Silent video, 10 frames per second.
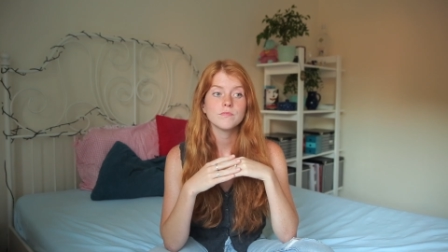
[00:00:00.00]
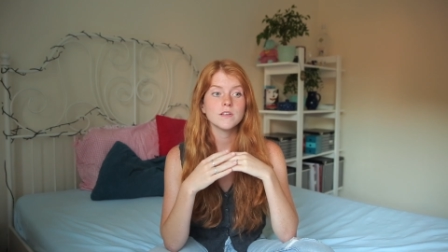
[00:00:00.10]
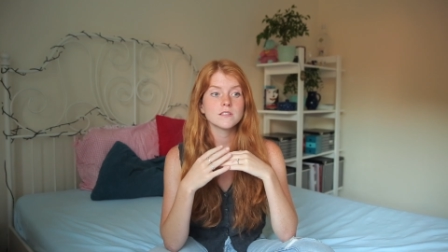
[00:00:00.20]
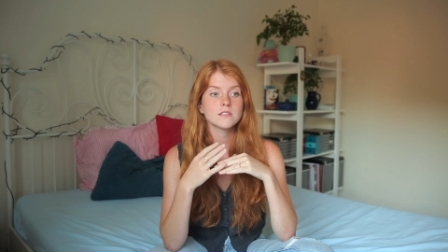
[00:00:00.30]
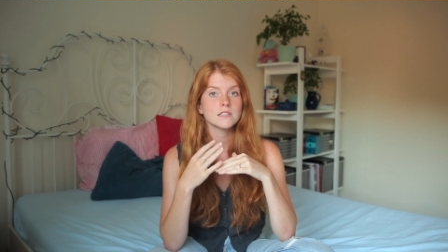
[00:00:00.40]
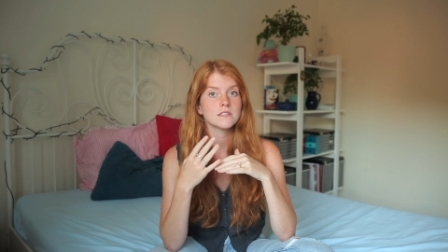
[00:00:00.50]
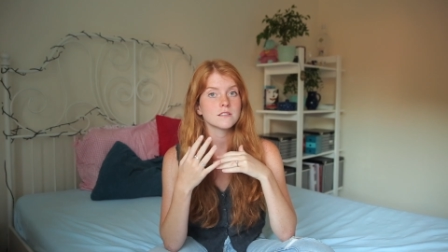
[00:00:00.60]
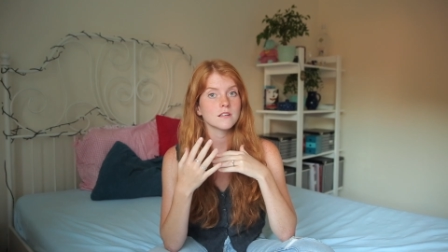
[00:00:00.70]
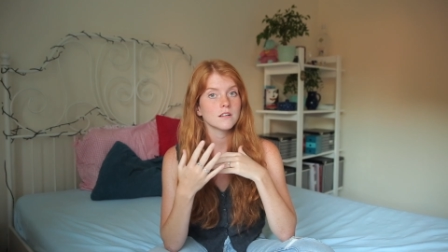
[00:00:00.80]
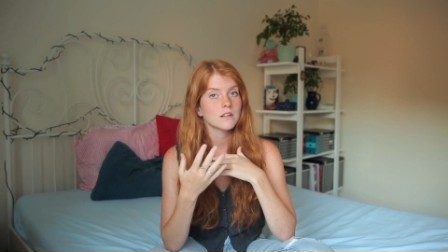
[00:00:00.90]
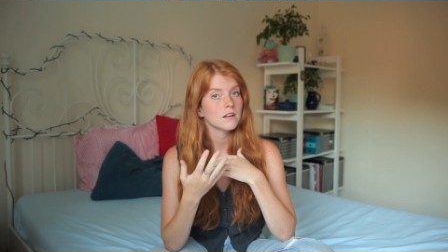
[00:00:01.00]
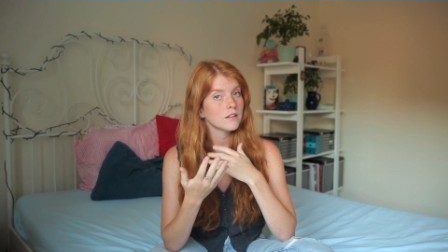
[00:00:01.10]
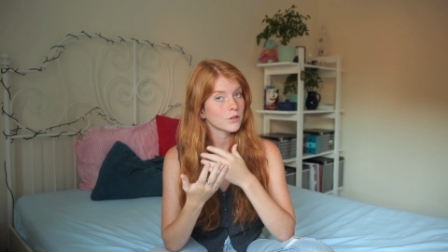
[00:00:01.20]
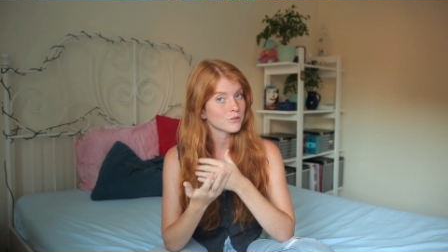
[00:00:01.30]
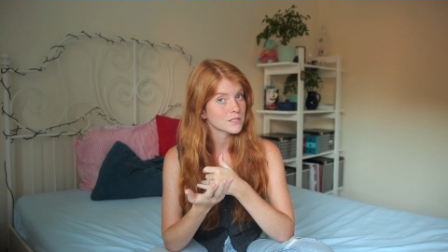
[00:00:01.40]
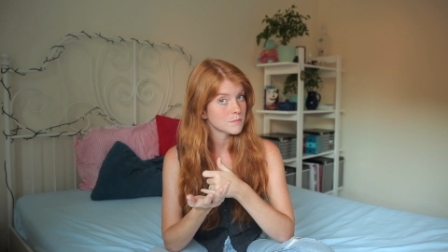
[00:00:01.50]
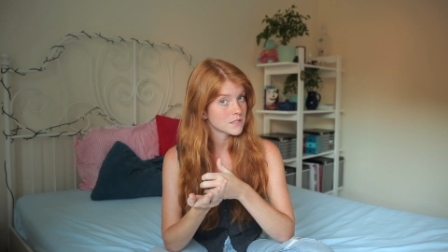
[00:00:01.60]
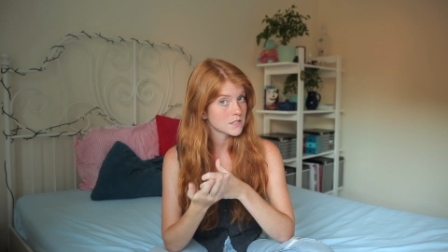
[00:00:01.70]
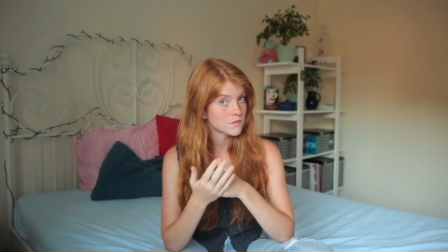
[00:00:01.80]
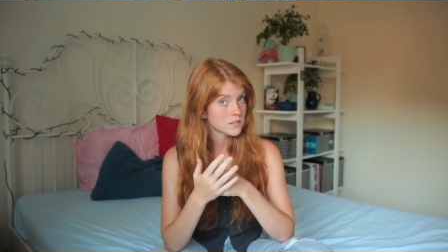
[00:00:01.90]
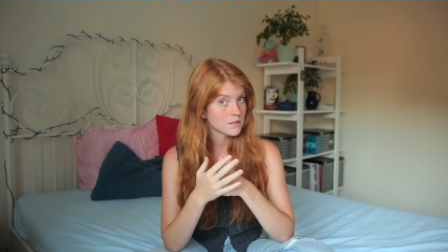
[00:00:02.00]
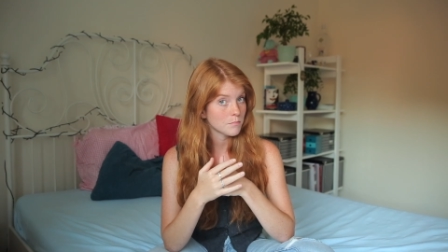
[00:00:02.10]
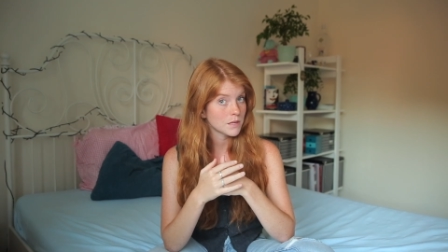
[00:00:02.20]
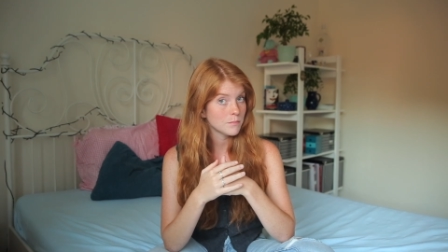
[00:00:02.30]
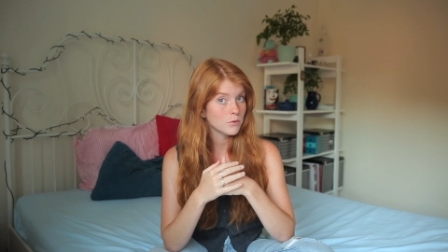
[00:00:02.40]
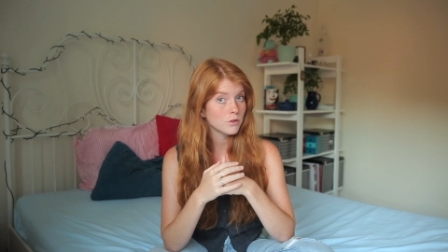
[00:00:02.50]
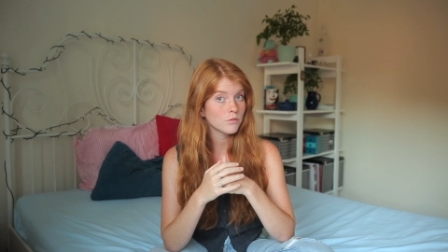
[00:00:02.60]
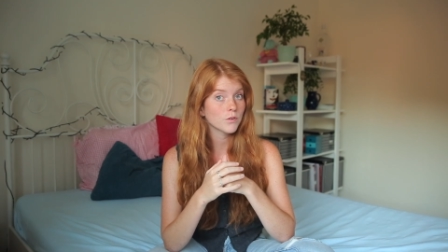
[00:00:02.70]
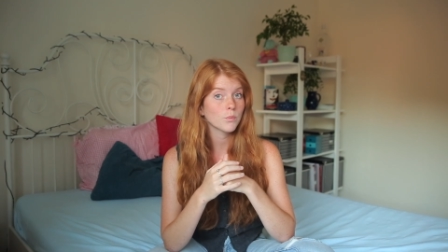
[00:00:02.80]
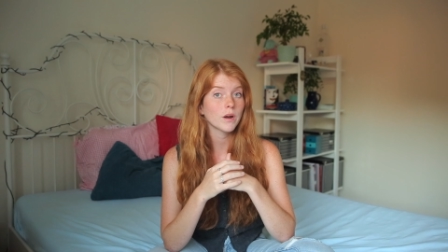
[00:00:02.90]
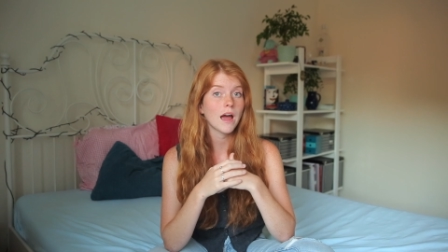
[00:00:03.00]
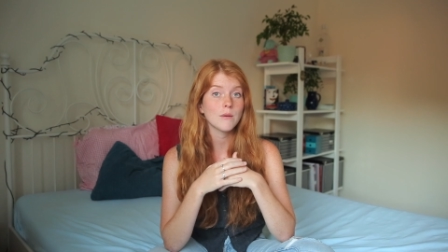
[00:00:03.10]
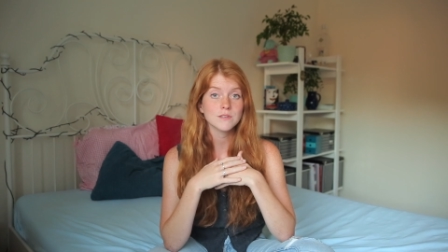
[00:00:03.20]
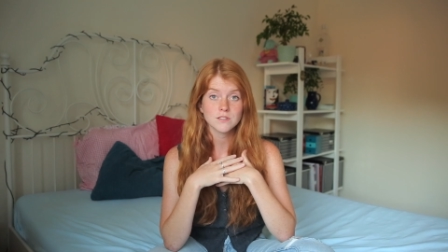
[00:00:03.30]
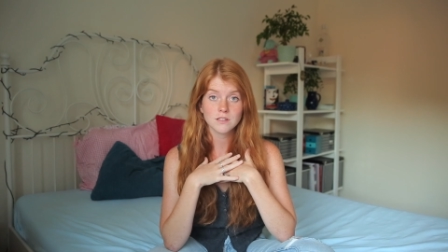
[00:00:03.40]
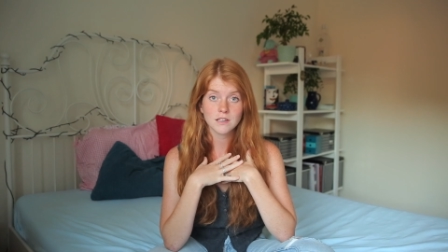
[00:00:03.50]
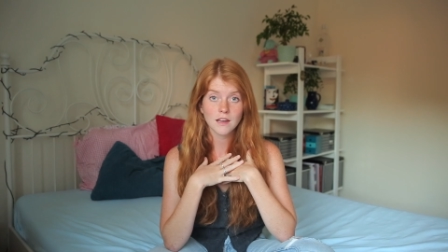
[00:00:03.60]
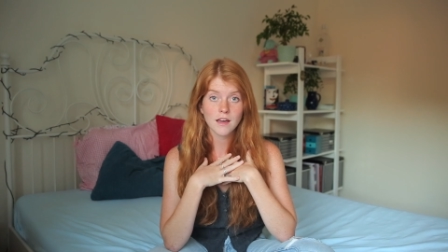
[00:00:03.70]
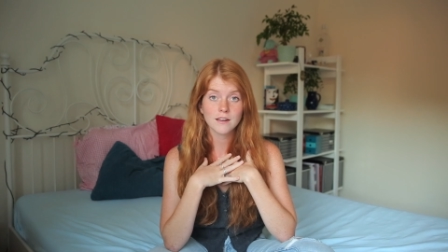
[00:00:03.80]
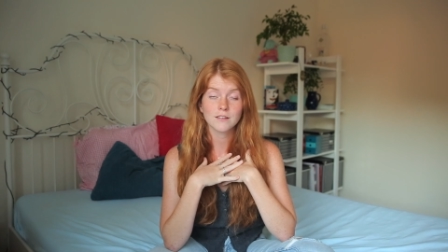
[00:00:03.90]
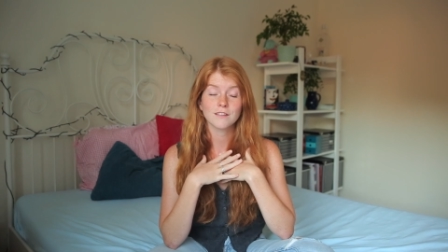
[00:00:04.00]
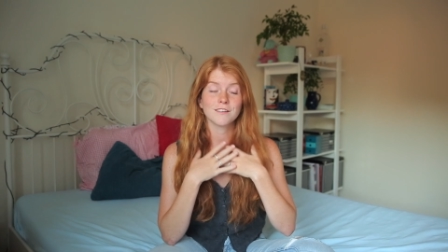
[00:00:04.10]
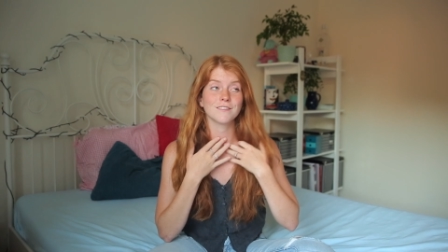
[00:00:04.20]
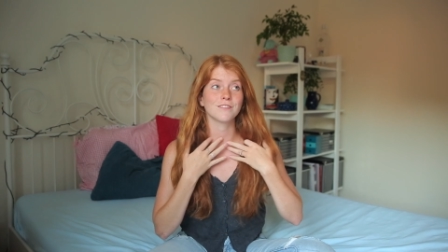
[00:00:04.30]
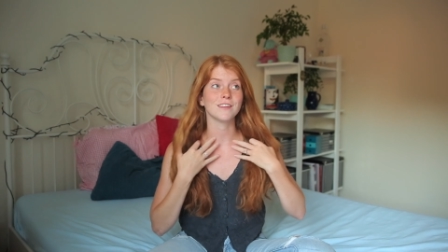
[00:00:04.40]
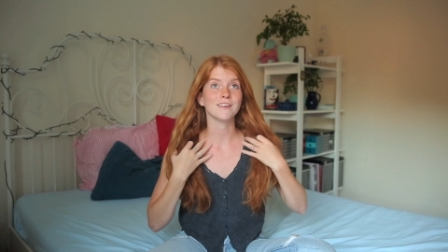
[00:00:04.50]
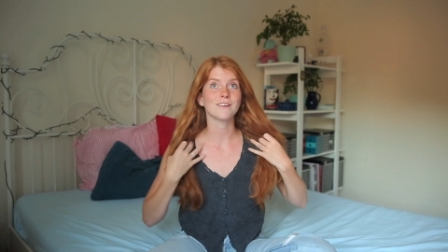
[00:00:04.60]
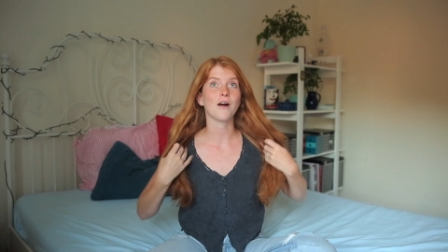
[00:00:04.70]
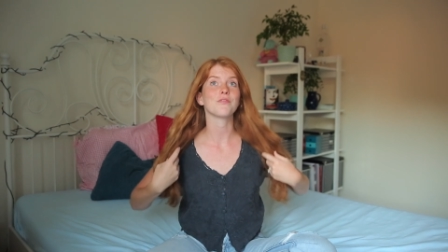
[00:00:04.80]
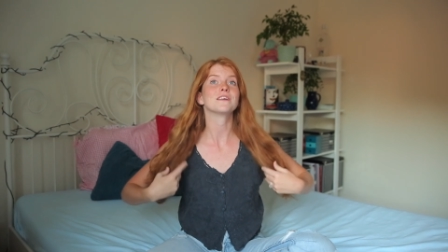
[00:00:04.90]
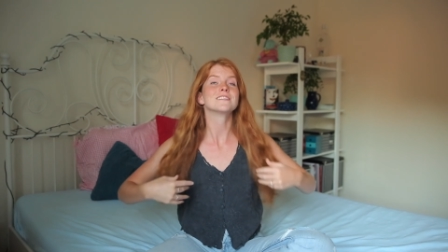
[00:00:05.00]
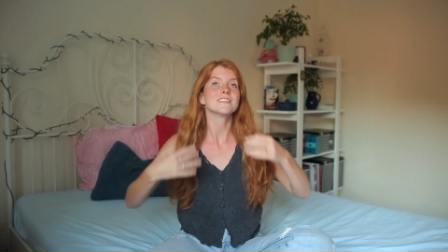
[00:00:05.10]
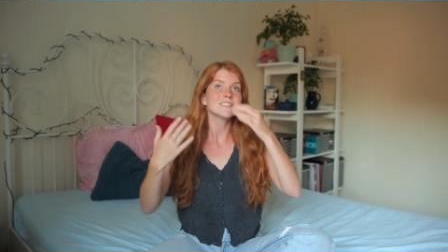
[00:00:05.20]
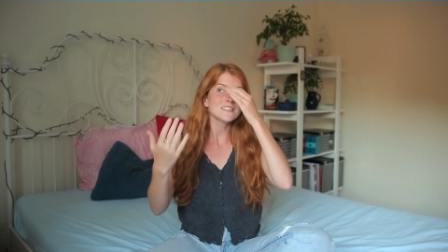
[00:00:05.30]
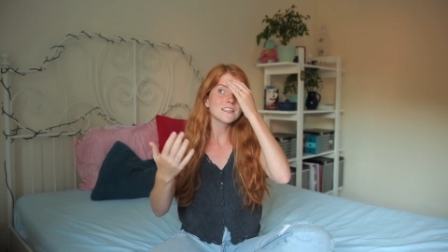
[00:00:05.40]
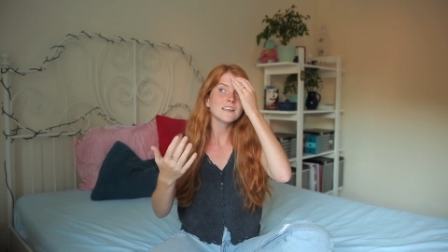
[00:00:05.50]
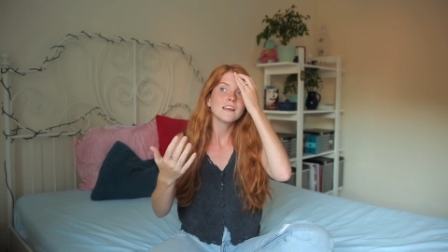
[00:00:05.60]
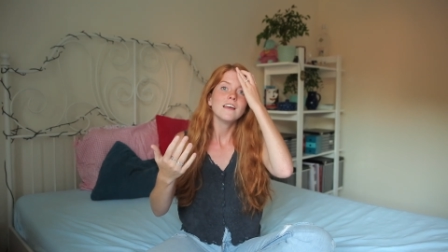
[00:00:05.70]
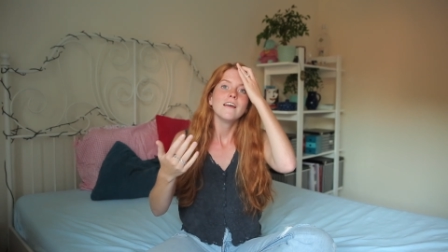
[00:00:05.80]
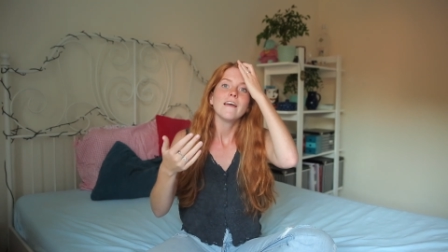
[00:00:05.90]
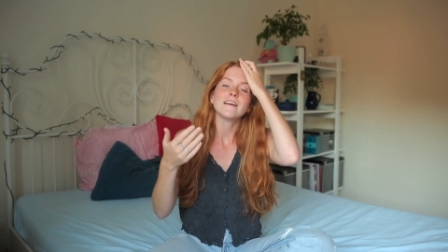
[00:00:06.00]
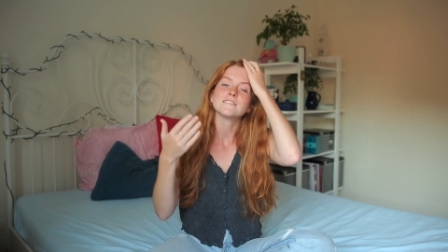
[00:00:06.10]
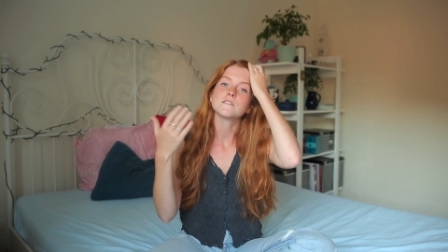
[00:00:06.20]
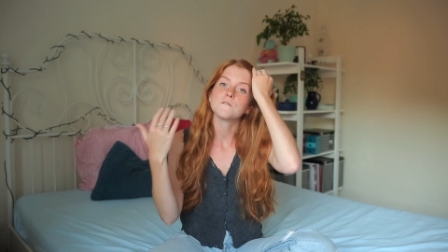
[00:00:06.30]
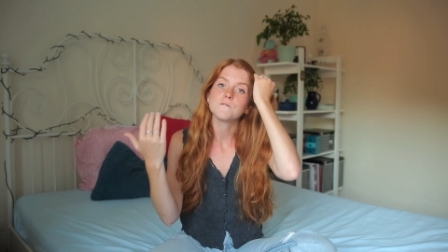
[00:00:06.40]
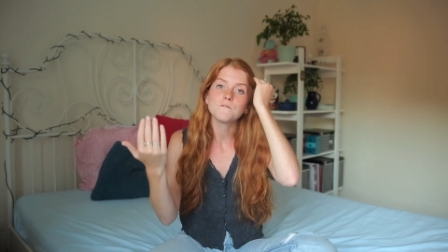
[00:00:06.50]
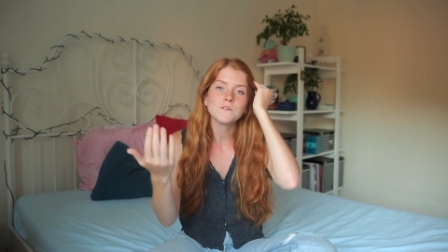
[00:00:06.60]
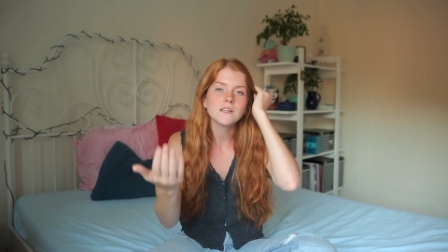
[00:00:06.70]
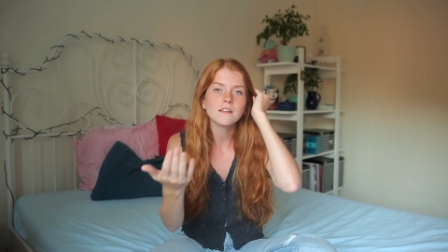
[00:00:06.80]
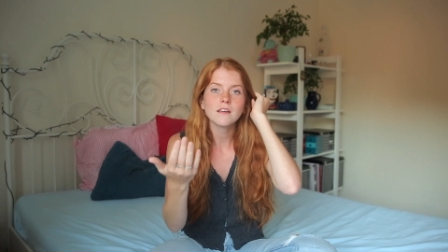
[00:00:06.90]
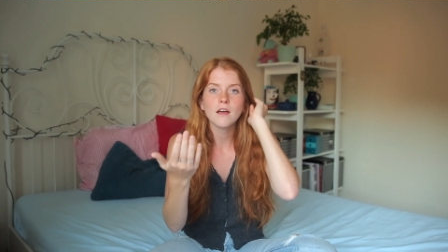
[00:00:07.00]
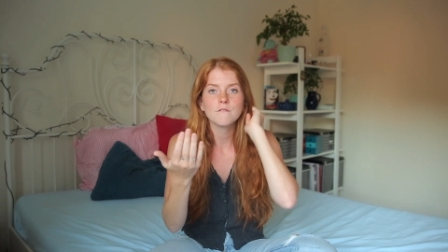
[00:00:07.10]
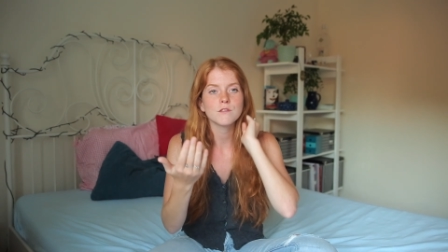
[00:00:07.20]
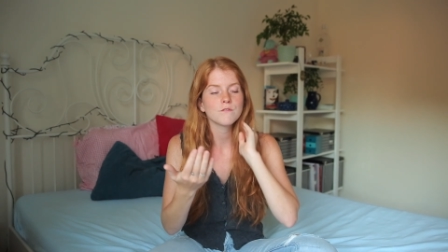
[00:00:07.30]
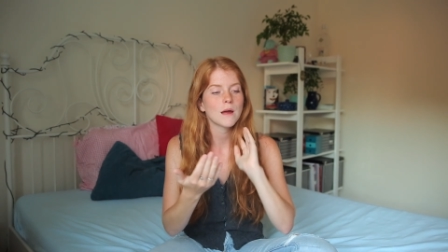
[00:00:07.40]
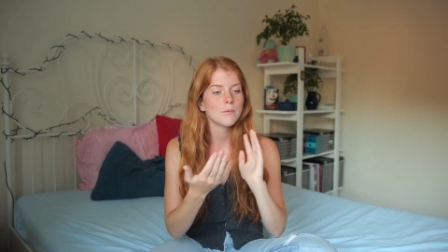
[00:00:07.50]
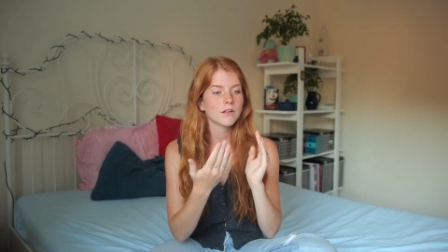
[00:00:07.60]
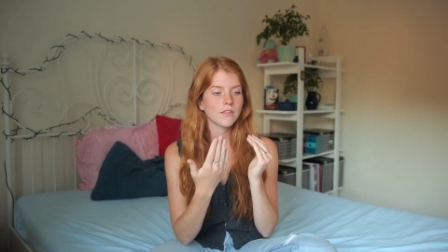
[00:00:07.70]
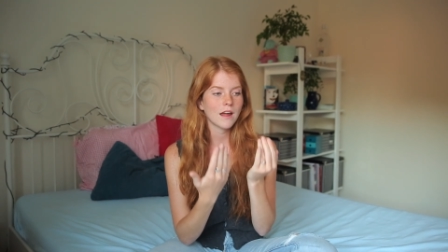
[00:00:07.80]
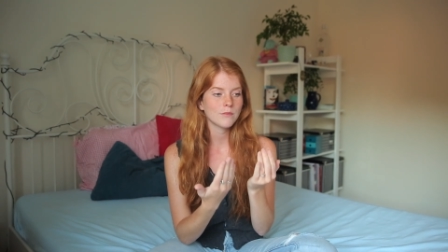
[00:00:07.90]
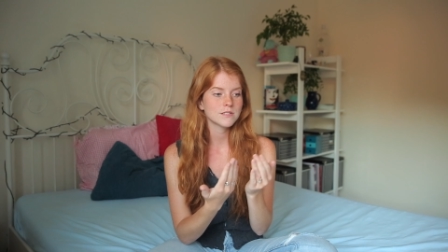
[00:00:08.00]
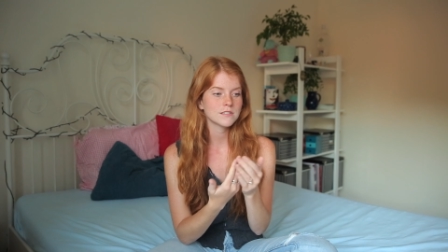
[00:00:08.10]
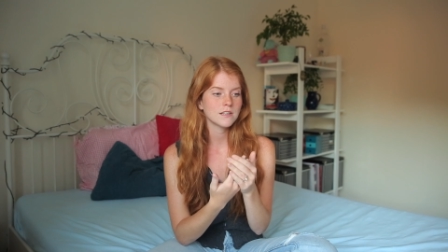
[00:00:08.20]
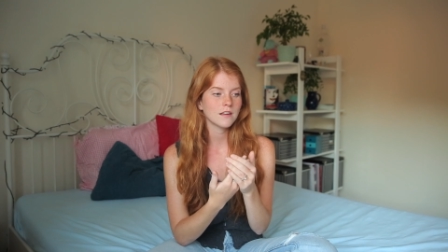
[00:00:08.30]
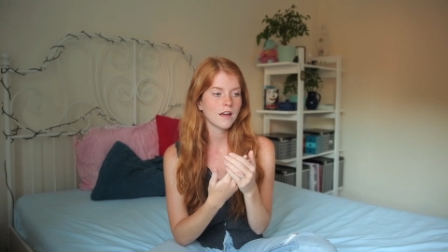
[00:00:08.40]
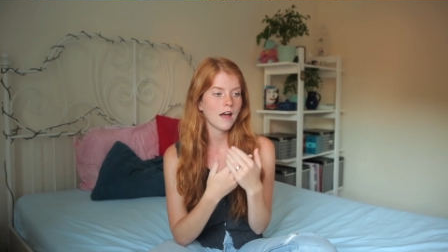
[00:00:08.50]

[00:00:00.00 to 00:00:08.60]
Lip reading: This is a little expensive to some people for what I was looking at, and the authenticity and the feeling of the fabric that I was seeing.